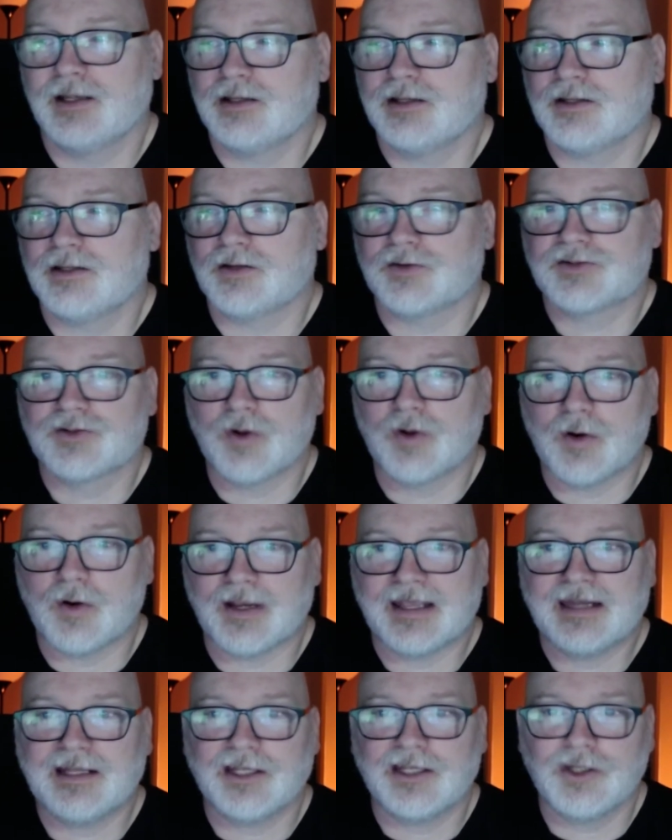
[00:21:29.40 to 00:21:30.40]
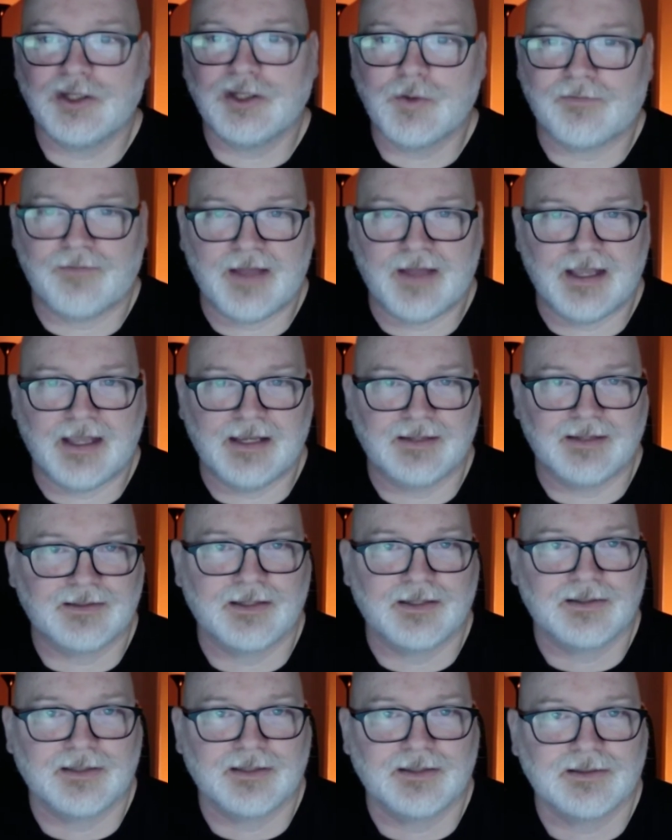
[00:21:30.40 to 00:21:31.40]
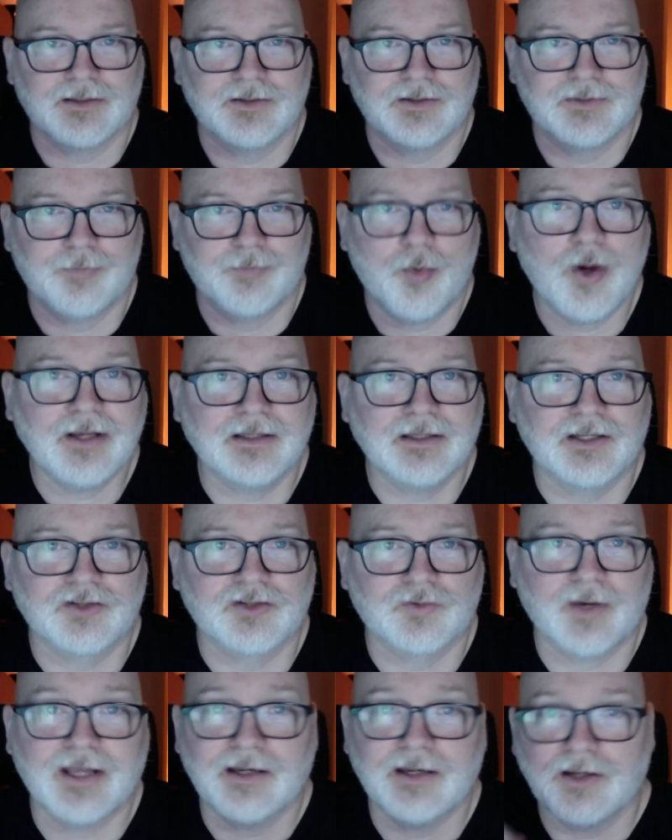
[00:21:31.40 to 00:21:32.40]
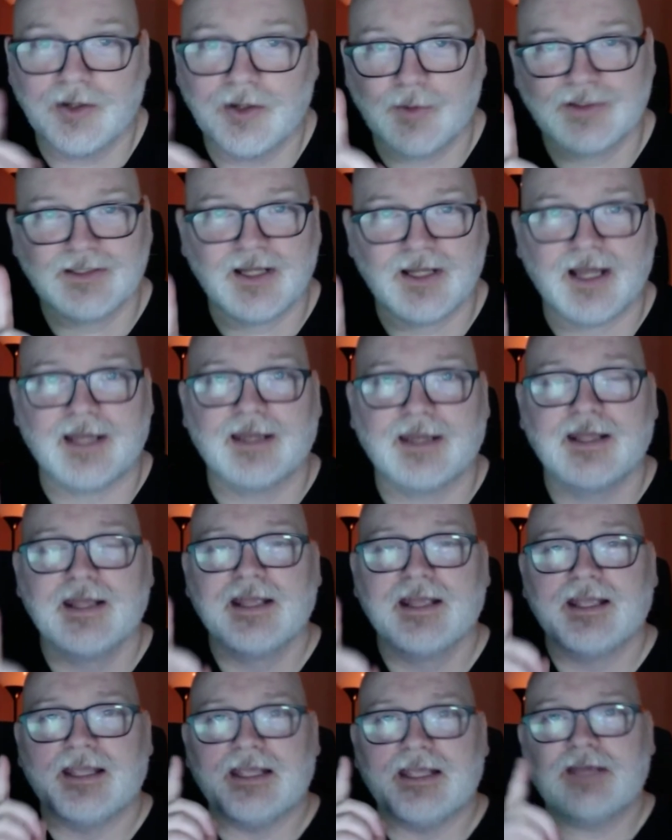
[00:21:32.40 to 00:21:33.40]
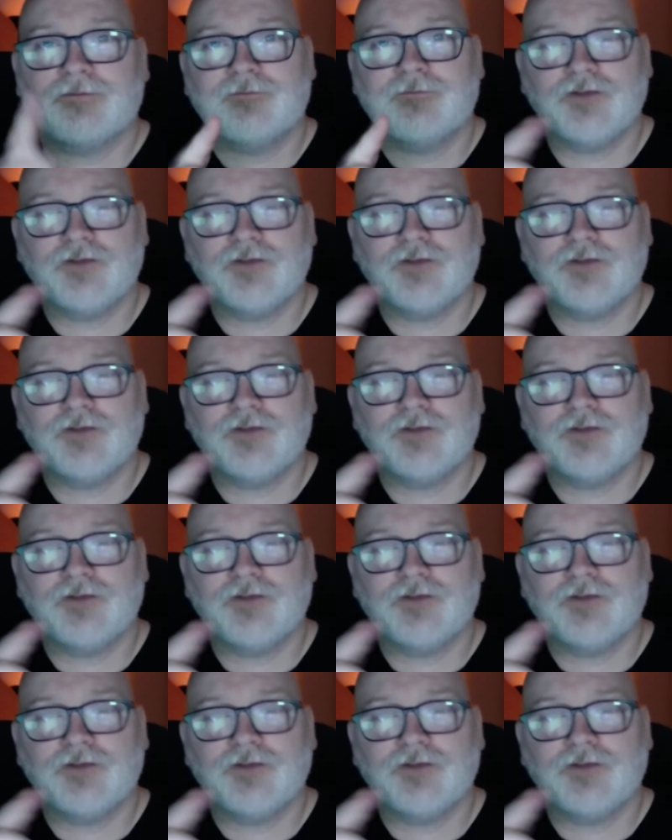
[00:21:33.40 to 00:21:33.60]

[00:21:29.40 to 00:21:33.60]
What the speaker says: so getting a UFA is pointless, right? No, it's not. If